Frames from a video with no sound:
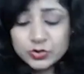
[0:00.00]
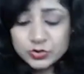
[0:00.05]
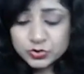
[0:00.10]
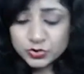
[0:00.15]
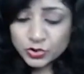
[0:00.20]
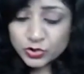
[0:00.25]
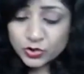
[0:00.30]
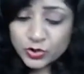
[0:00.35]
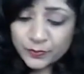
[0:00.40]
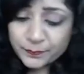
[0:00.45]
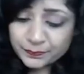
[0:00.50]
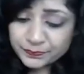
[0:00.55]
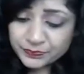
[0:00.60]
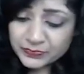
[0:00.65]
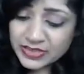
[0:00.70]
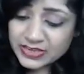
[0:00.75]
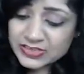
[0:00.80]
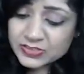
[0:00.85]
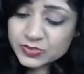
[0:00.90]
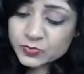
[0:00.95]
So
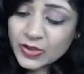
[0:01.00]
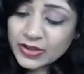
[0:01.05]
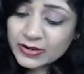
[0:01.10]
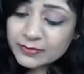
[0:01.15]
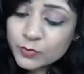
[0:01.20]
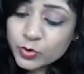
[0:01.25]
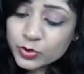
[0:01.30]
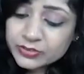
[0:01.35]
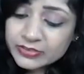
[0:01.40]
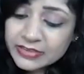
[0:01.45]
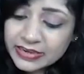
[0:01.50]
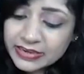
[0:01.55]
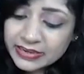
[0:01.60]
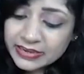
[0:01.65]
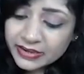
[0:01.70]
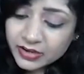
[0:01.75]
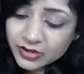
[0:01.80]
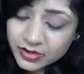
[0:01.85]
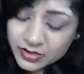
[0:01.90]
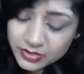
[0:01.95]
there is one more thing
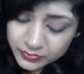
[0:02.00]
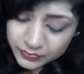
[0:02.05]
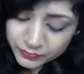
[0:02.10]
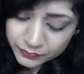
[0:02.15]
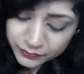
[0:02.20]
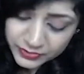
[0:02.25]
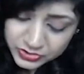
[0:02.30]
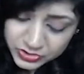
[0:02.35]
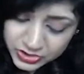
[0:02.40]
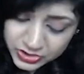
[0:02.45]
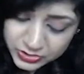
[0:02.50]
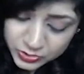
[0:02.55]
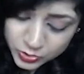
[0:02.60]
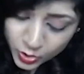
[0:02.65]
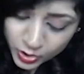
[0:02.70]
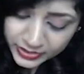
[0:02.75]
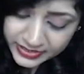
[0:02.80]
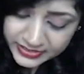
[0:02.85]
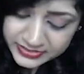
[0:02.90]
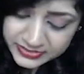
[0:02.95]
here, which is
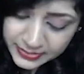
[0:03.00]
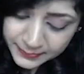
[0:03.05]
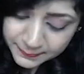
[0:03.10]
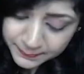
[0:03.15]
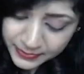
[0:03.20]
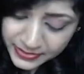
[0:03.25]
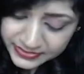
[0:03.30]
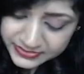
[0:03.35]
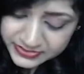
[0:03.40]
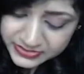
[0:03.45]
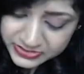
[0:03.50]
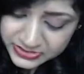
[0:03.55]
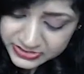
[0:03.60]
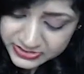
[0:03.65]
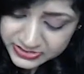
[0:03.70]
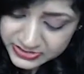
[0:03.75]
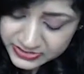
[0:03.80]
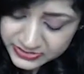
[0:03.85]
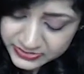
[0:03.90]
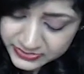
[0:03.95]
called as the plus
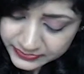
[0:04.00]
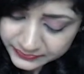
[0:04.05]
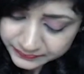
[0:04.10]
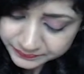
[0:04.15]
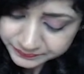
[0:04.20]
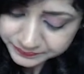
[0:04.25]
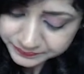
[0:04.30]
disease.